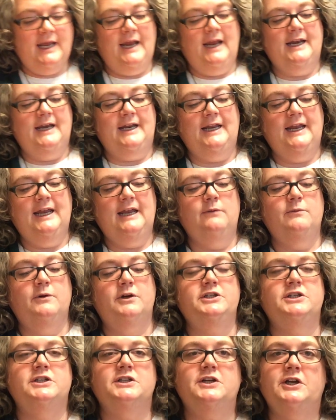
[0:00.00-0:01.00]
And again,
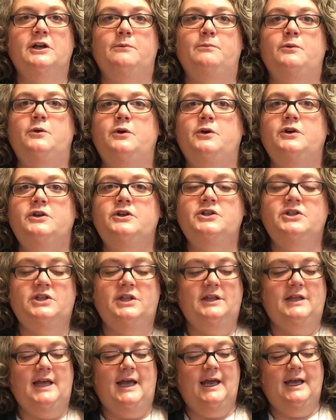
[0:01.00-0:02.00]
we're just going to push
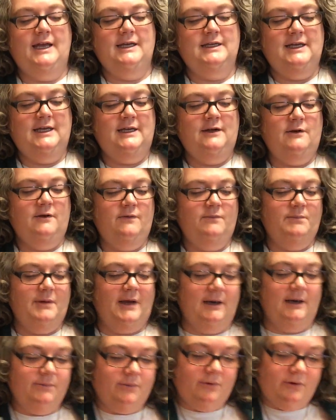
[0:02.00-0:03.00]
that
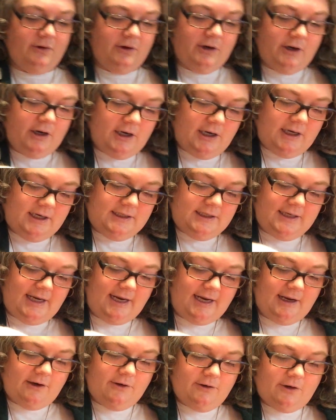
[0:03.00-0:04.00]
paper
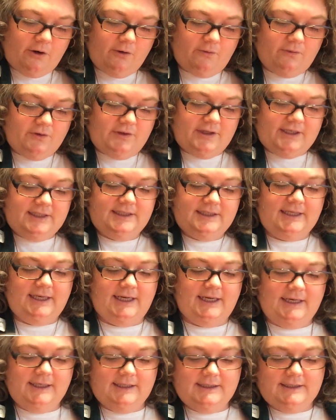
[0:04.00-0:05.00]
down over the
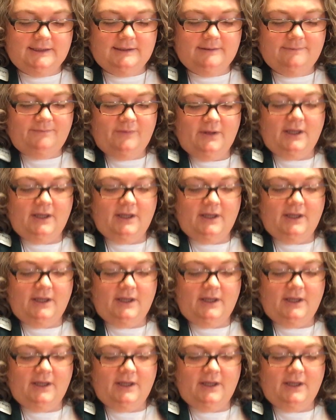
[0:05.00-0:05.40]
seeds.